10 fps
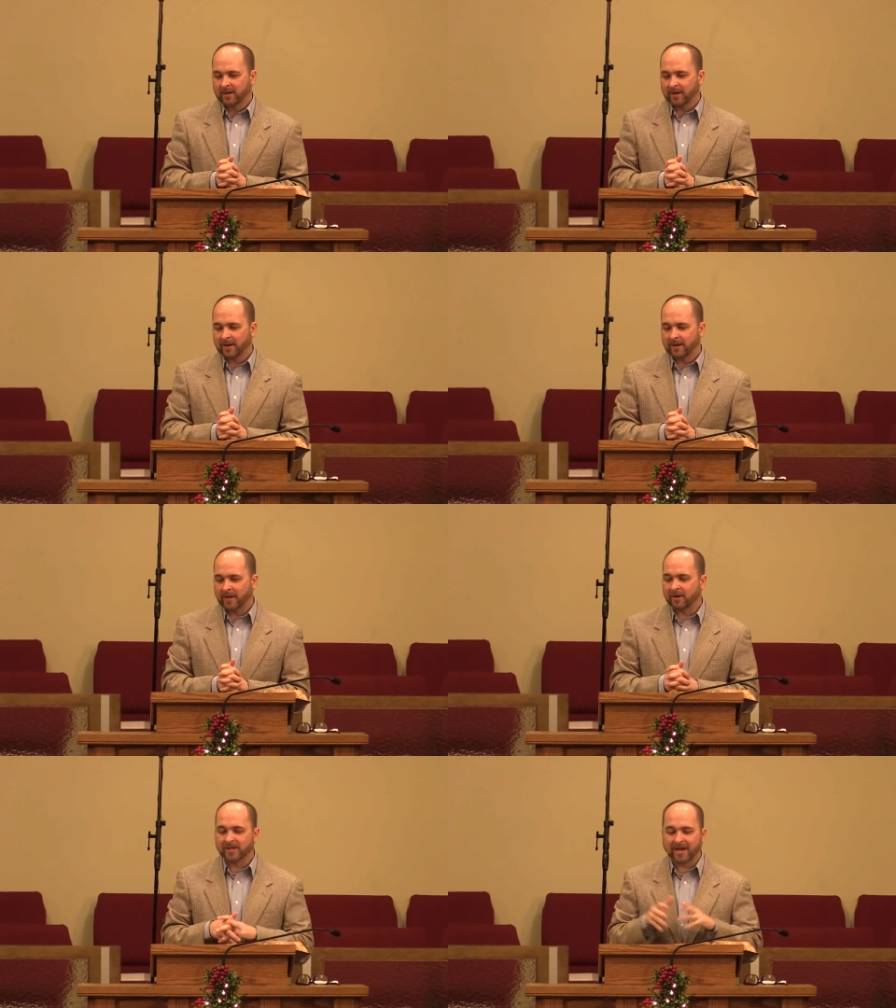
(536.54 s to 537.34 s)
Uh,
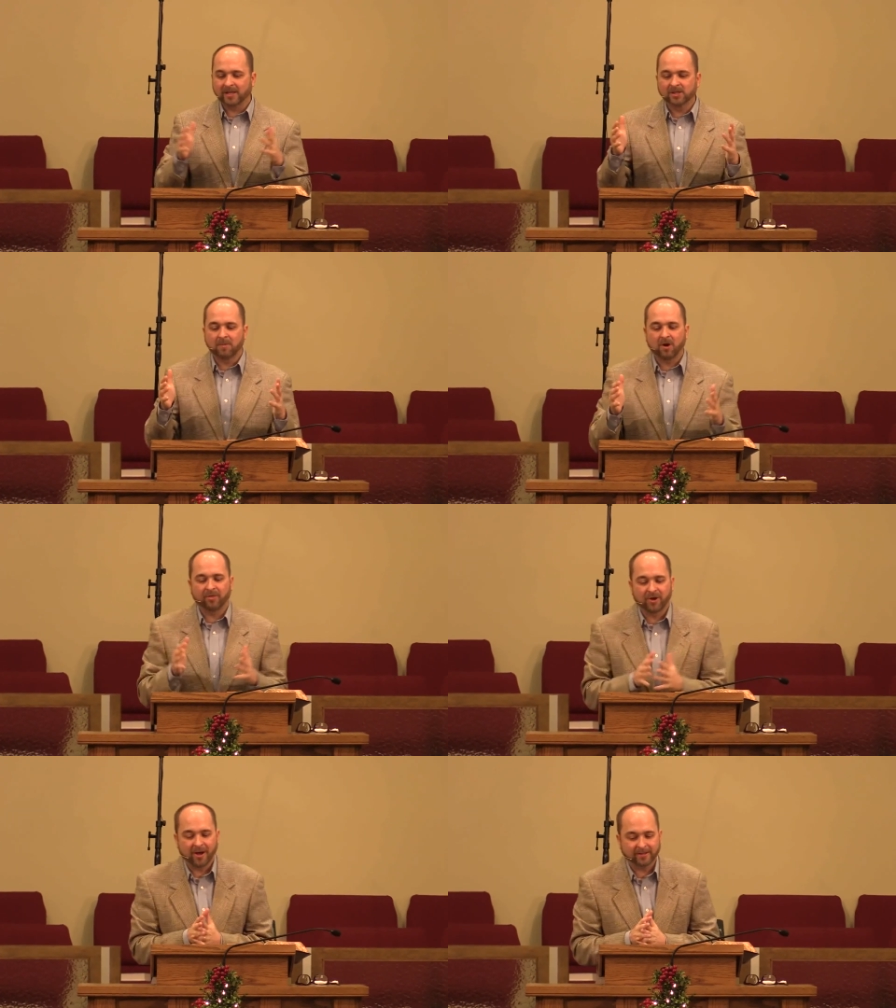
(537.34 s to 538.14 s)
entertaining small
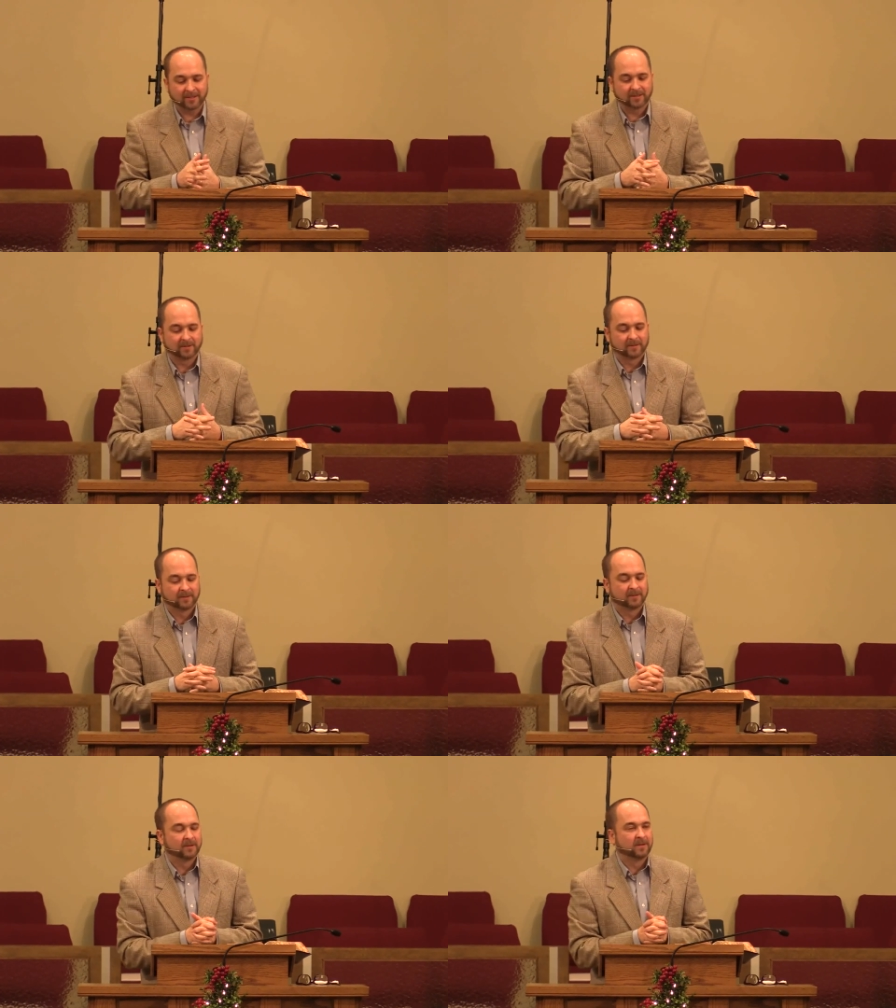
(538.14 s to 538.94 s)
thoughts
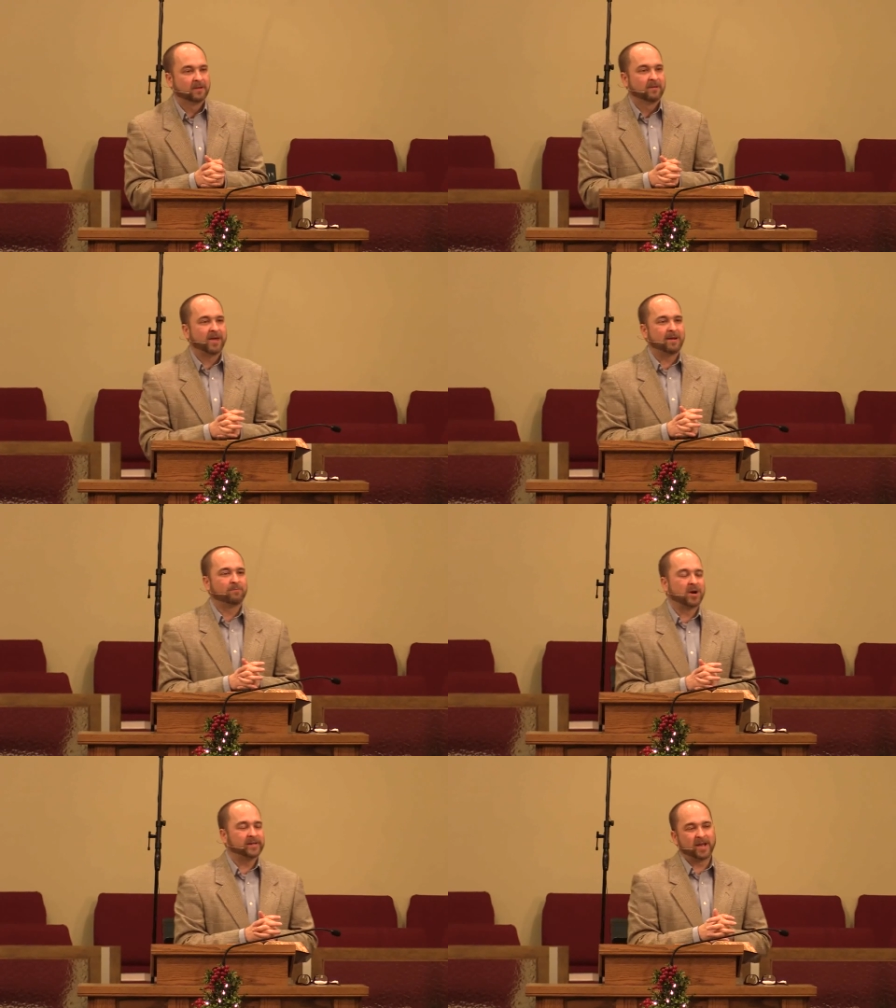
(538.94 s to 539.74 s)
that
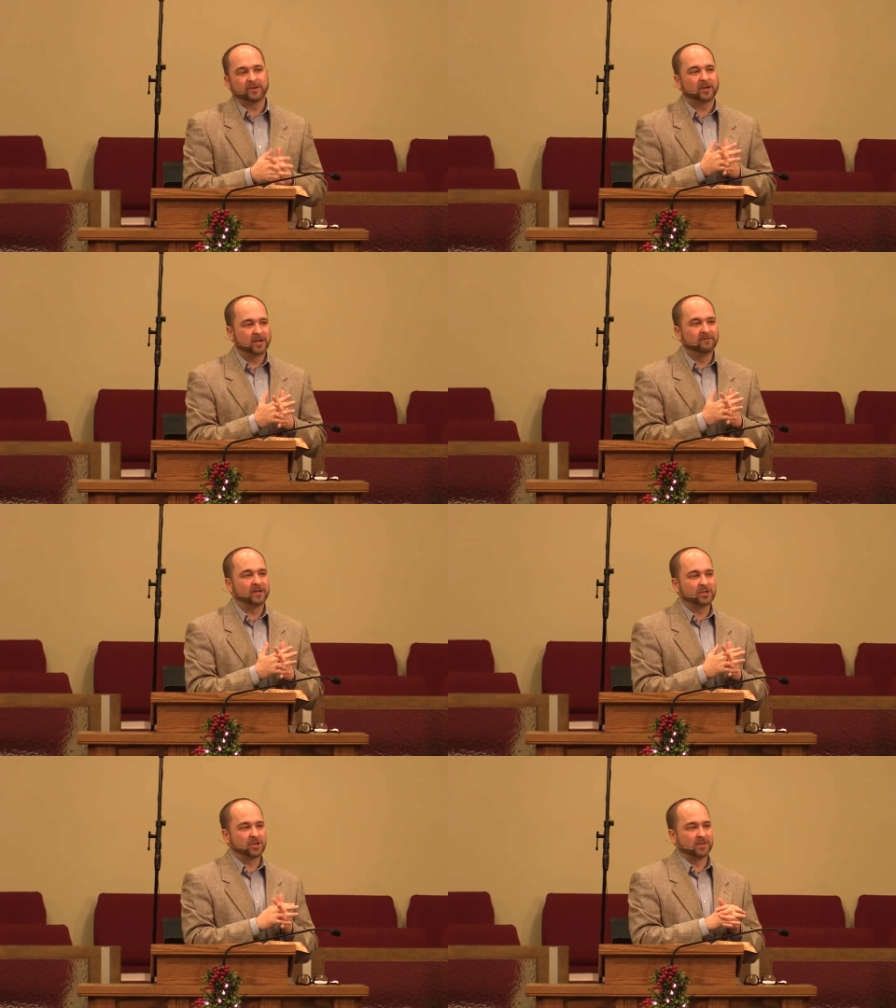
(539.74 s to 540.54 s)
break down your
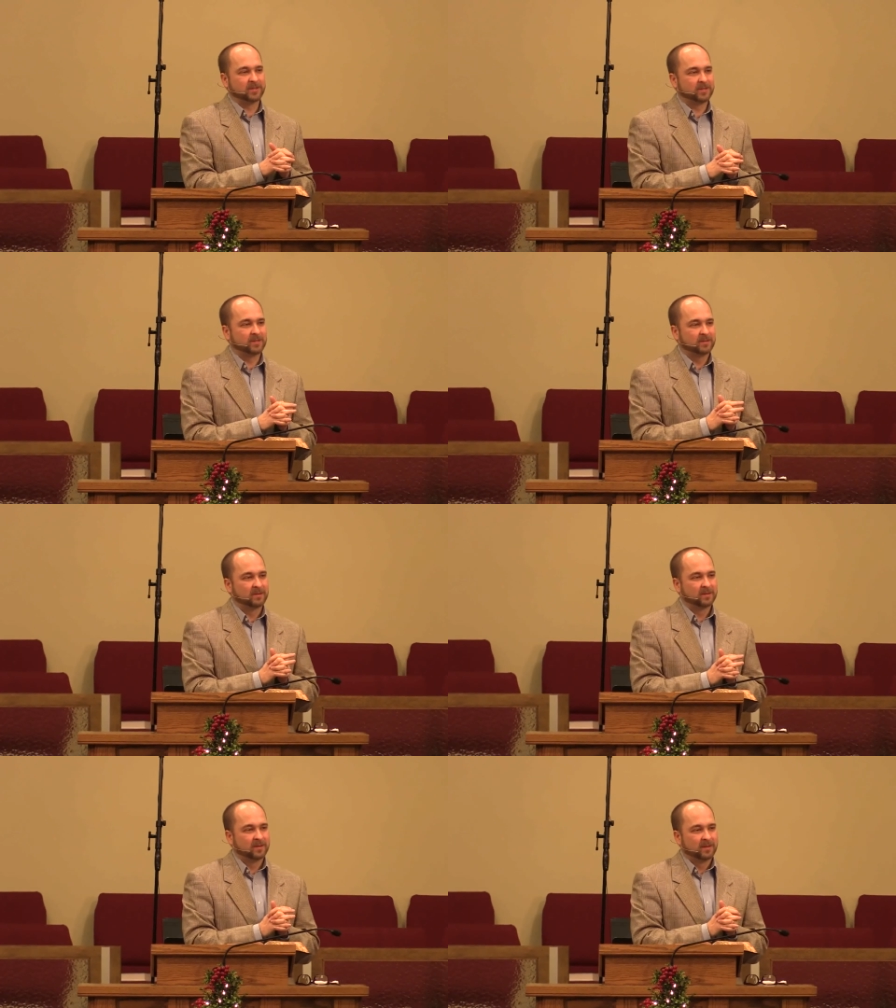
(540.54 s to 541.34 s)
convictions
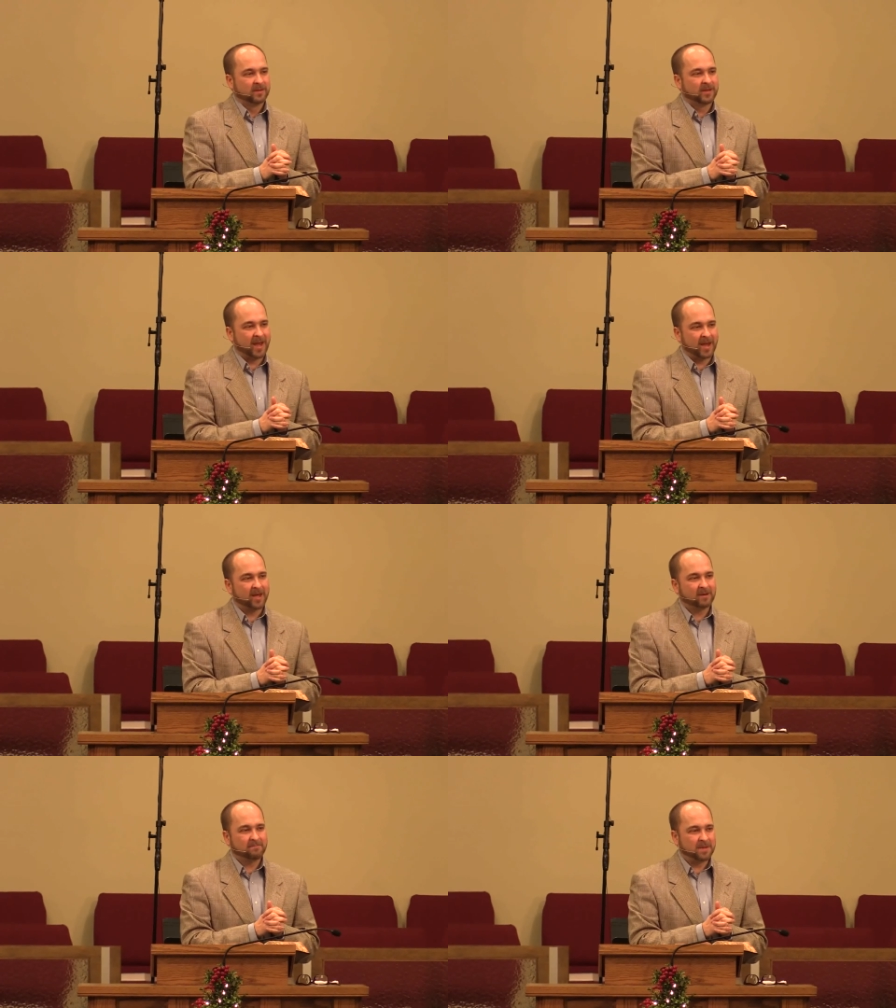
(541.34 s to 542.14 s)

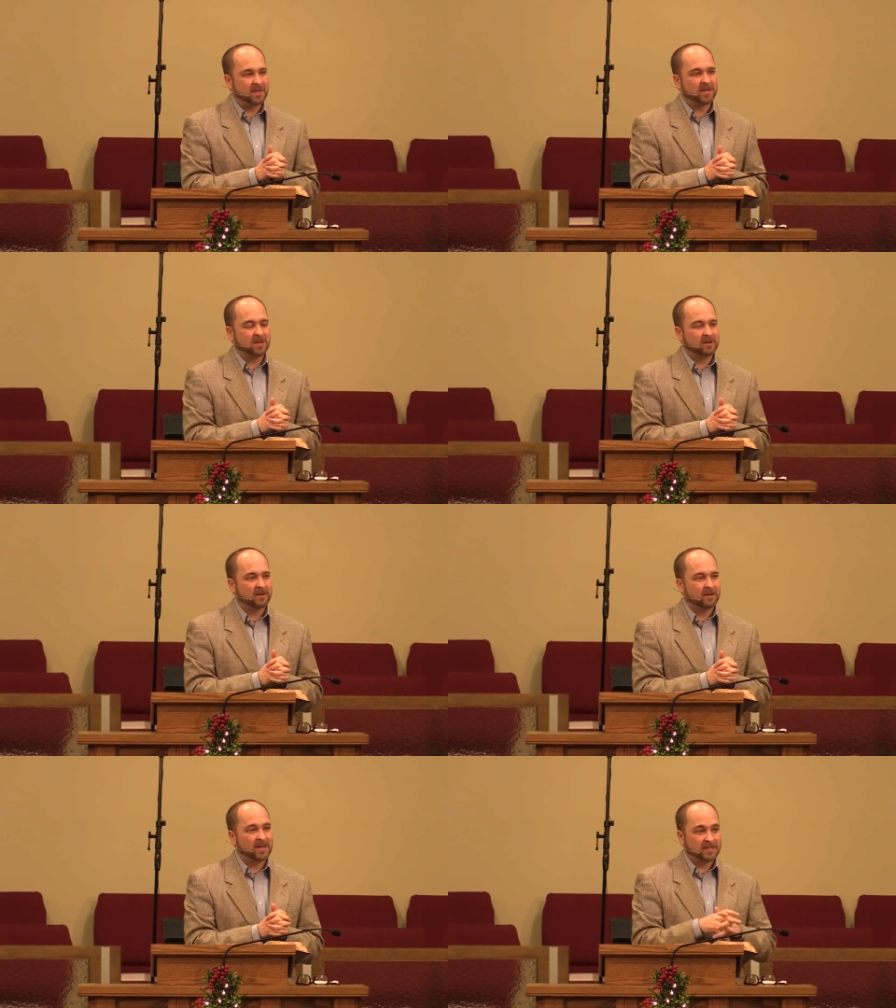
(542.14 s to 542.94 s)
can be
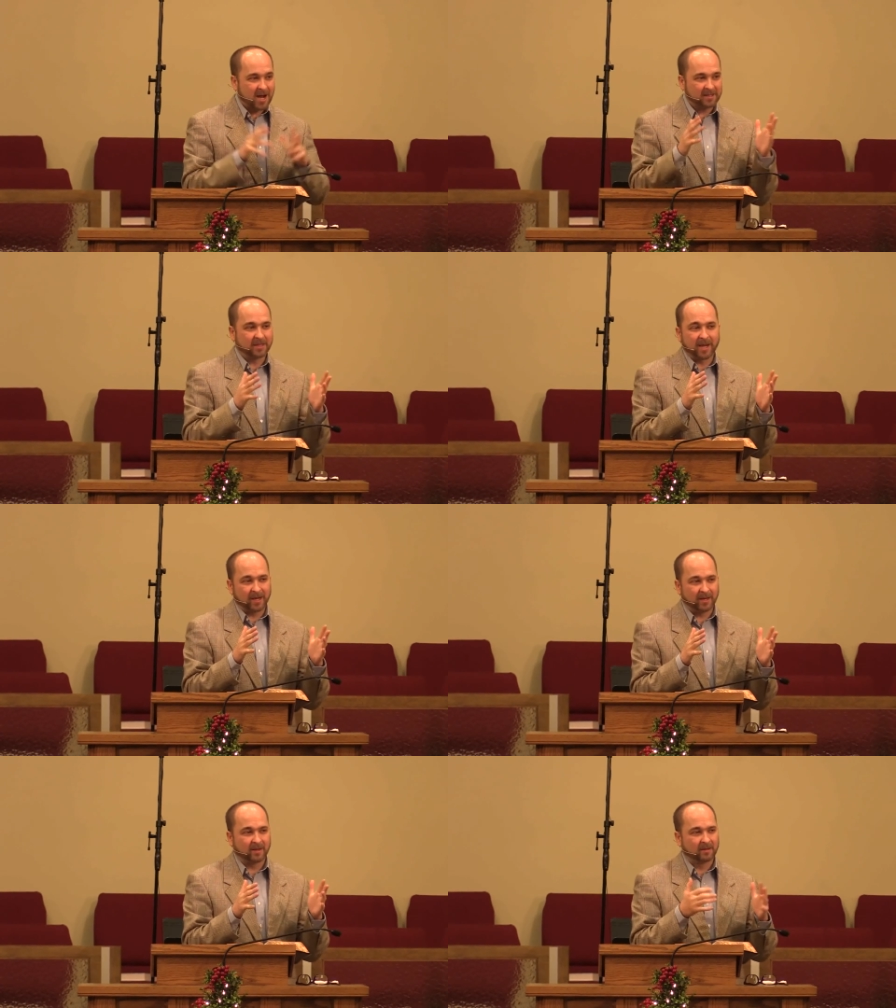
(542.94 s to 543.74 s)

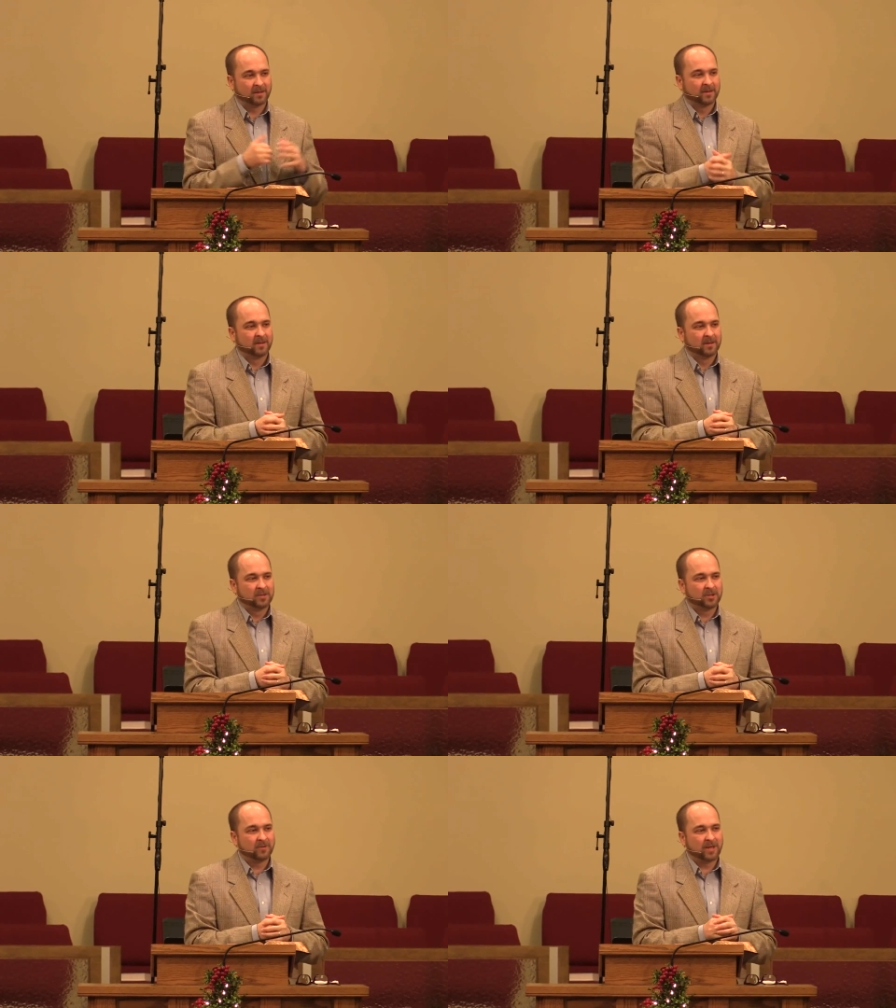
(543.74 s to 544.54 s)
intoxicating so